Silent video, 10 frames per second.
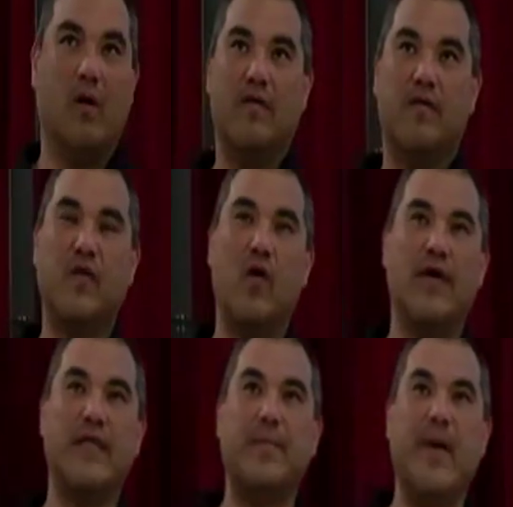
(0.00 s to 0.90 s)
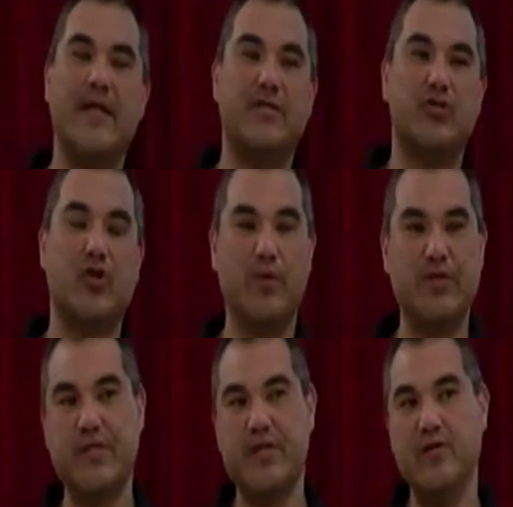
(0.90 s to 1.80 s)
so it depends. So
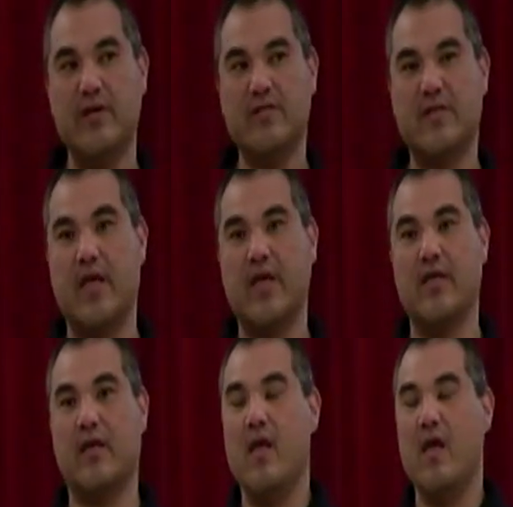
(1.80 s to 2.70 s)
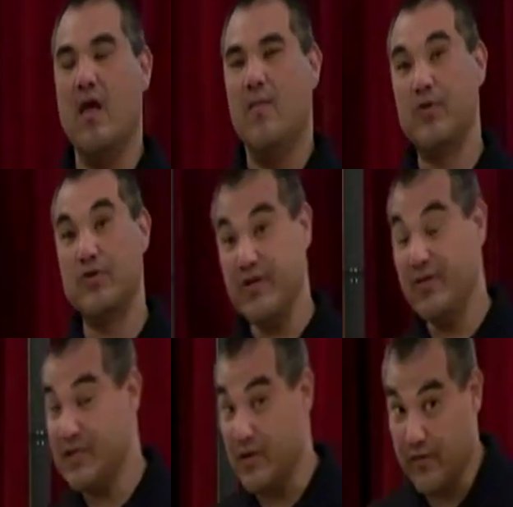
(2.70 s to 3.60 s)
Brazil is a it, Brazil
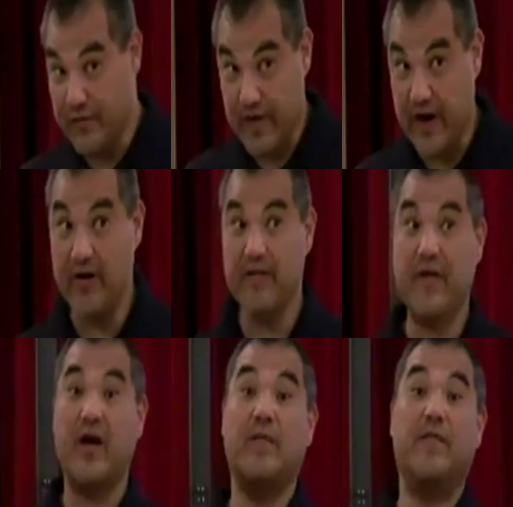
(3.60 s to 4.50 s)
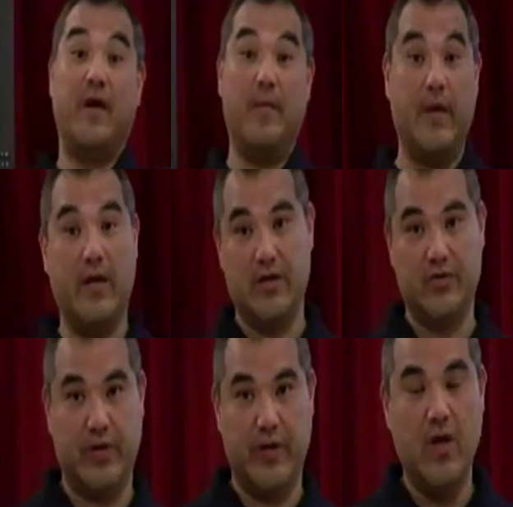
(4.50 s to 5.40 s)
is a very, very, very big
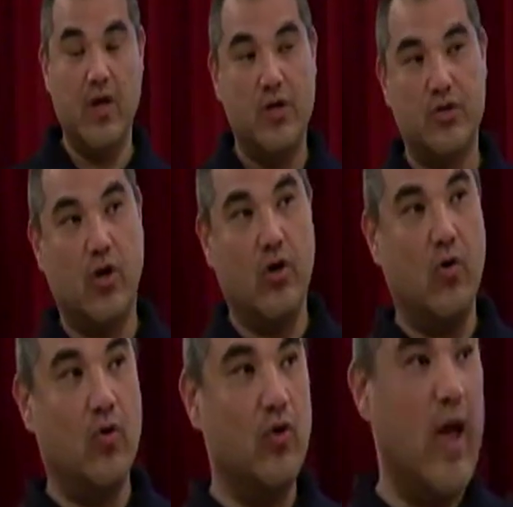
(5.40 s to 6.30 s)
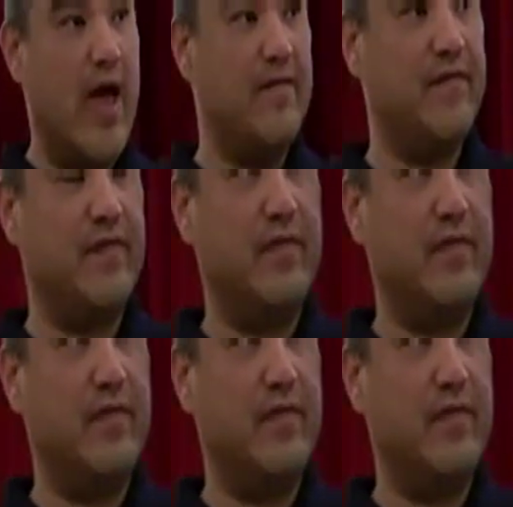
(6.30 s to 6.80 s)
country. So you have